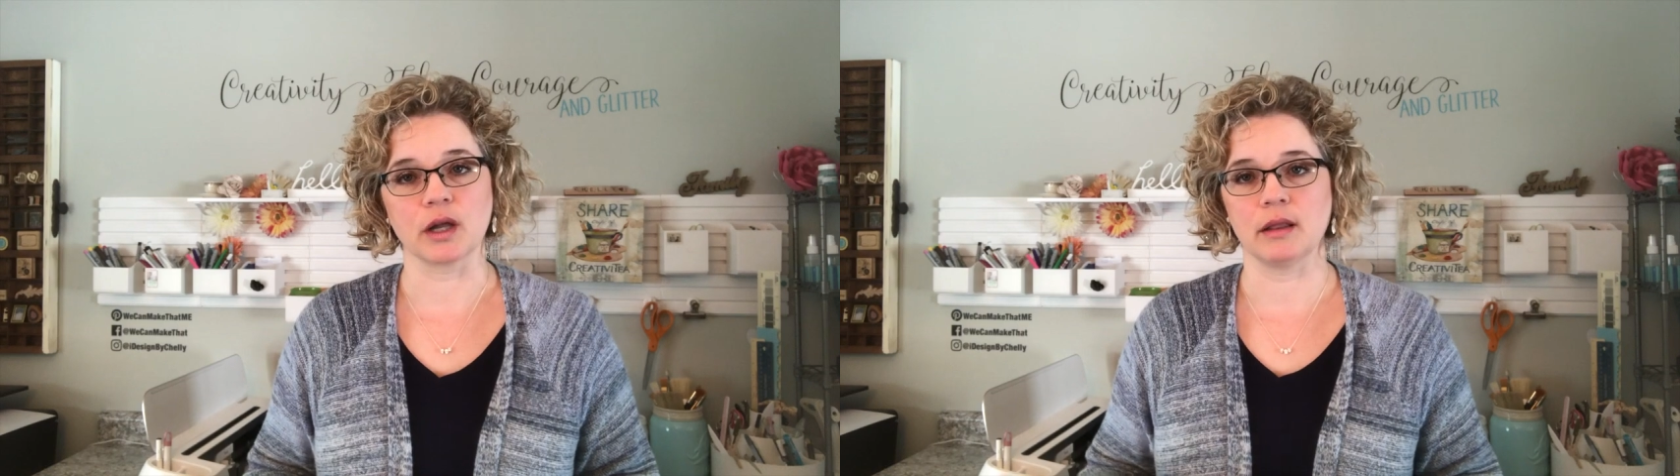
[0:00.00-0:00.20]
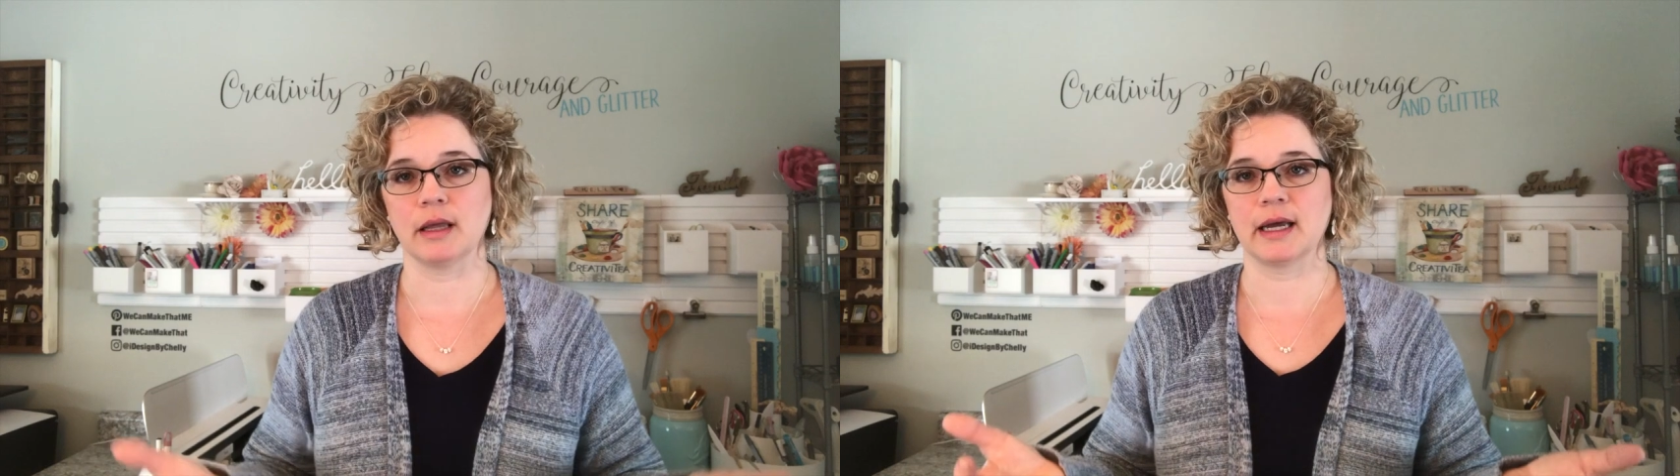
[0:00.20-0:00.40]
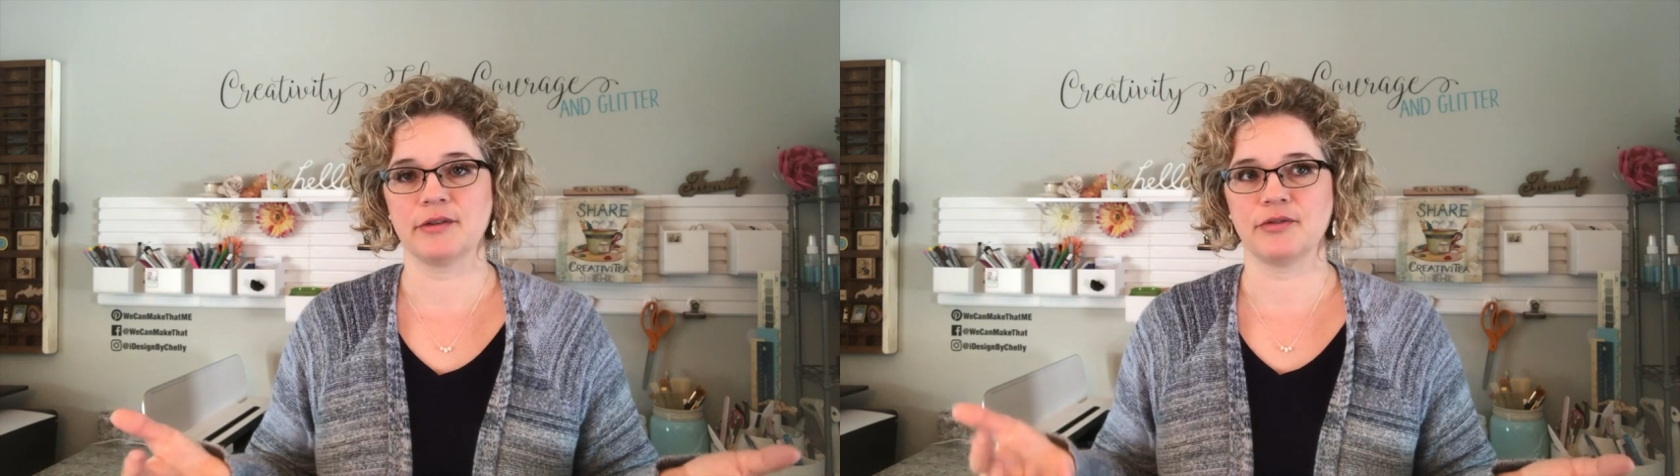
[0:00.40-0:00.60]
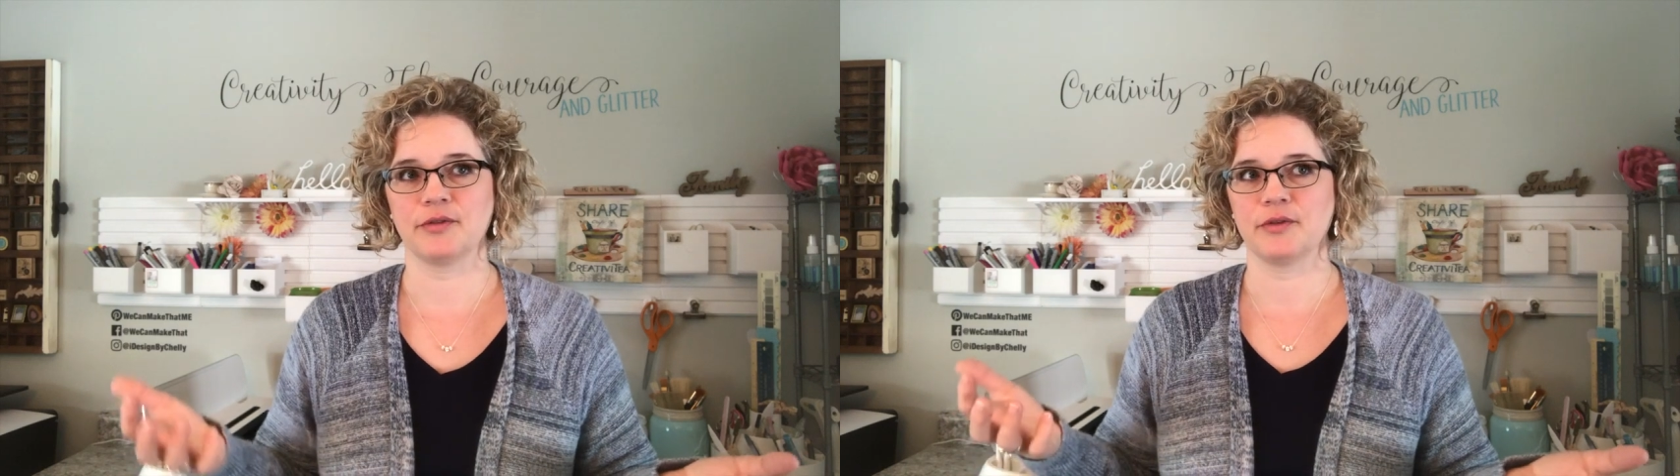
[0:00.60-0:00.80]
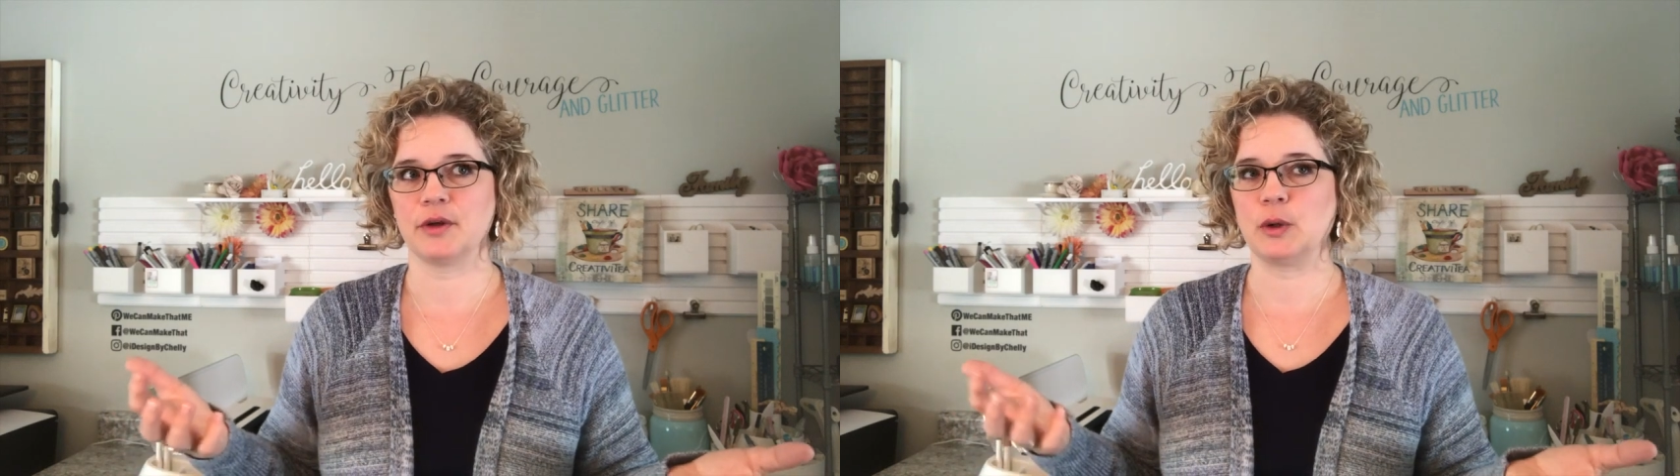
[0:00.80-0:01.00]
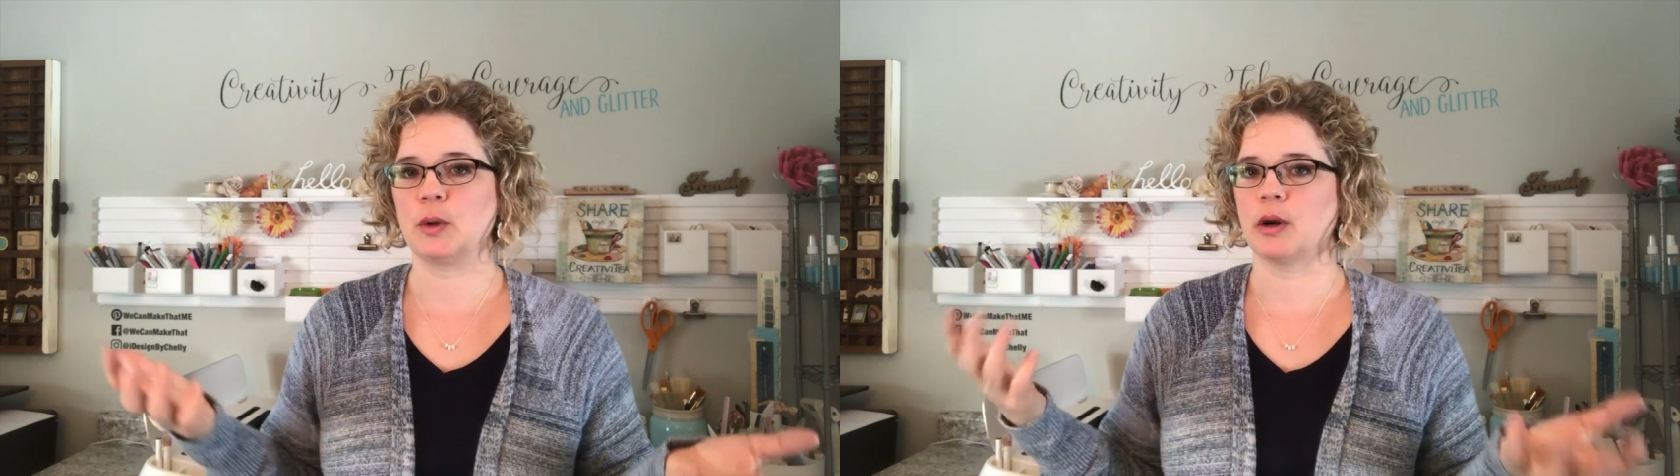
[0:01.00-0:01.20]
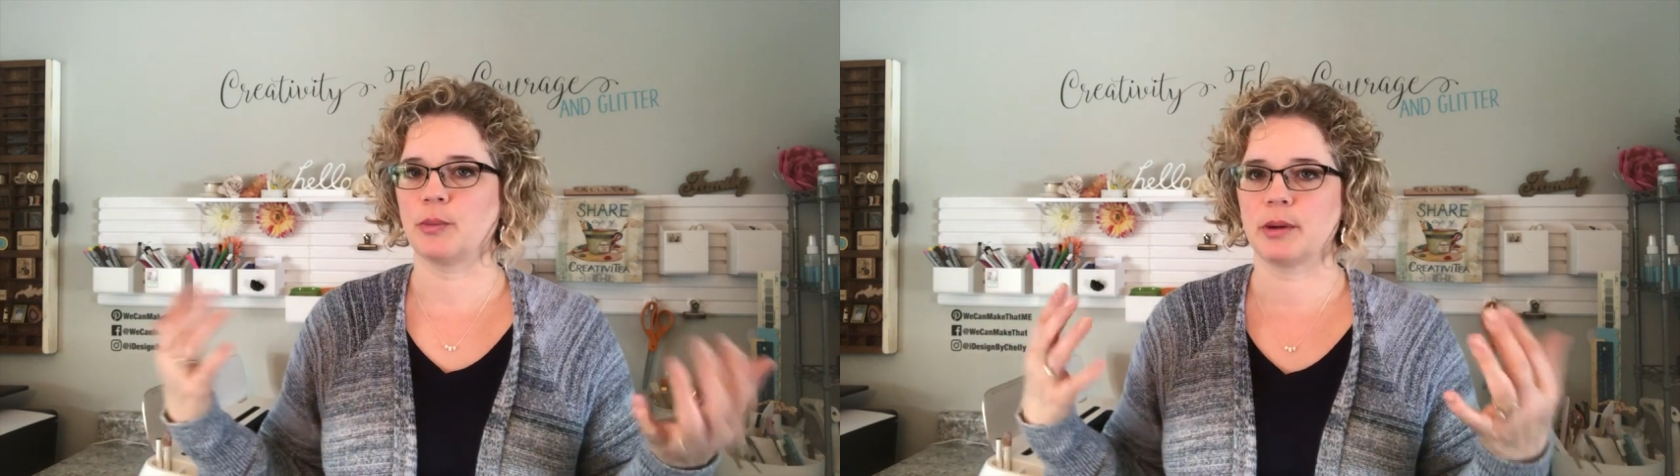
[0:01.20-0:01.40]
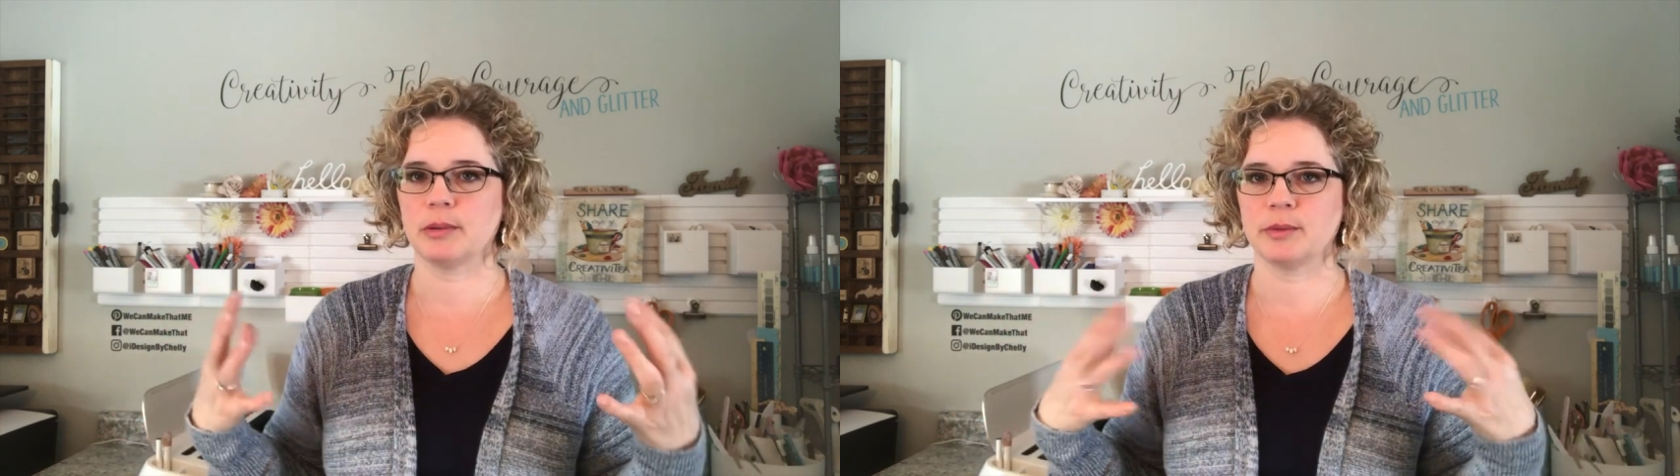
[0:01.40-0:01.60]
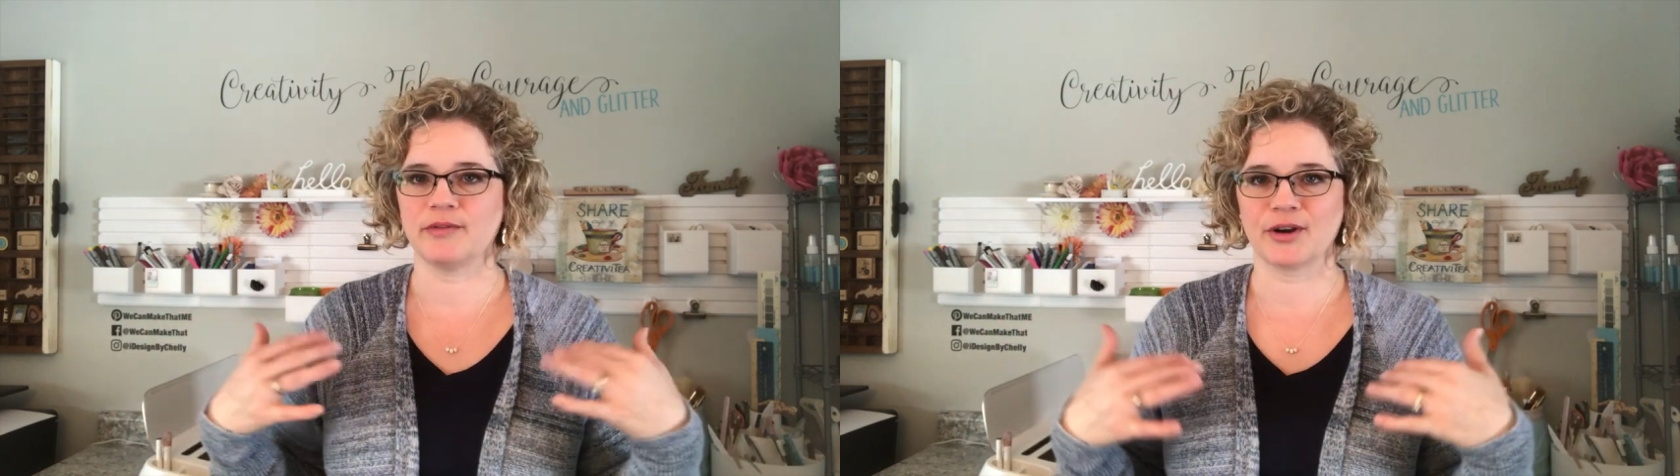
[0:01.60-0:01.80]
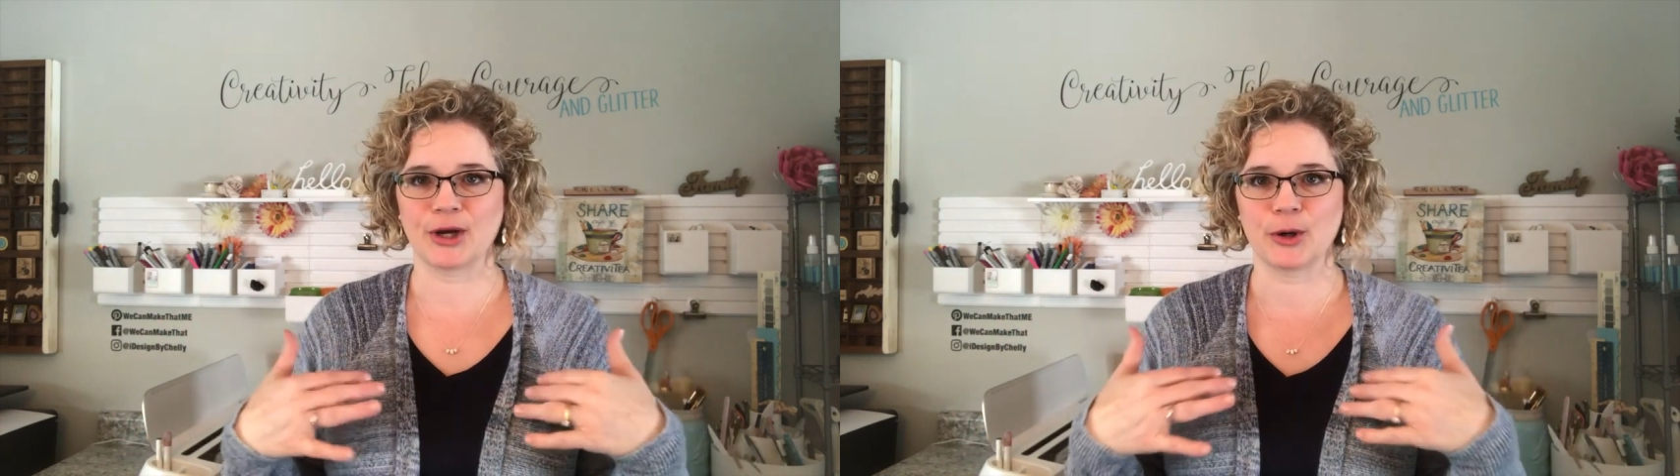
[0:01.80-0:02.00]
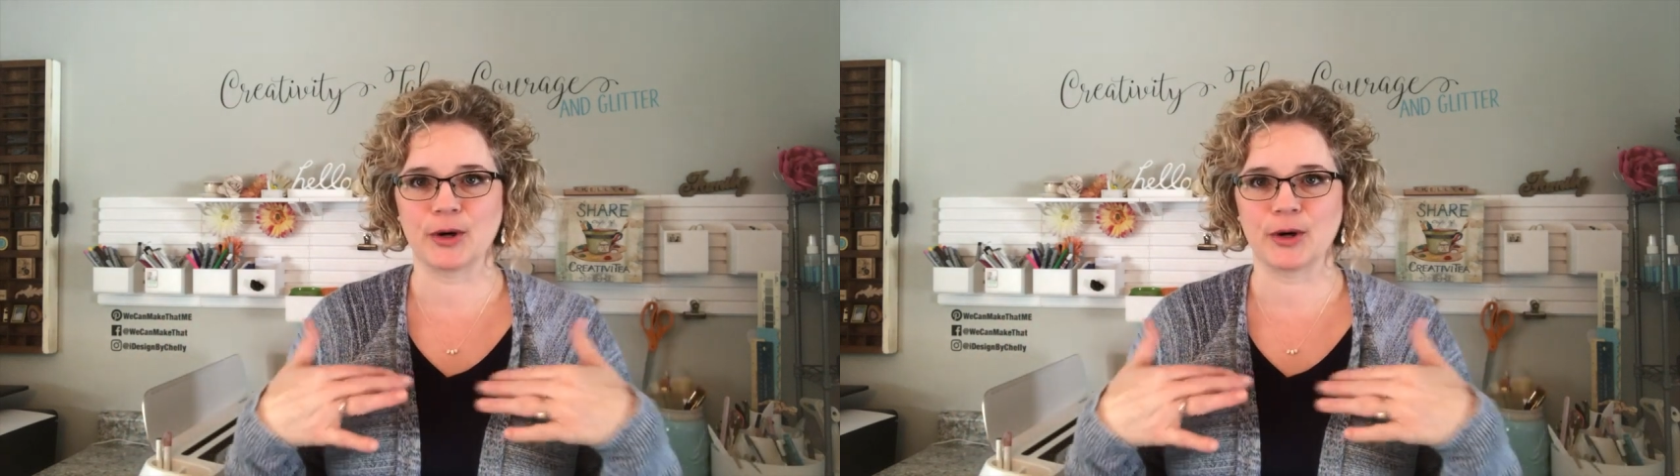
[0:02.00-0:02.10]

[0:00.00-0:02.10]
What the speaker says: A lot of you are probably very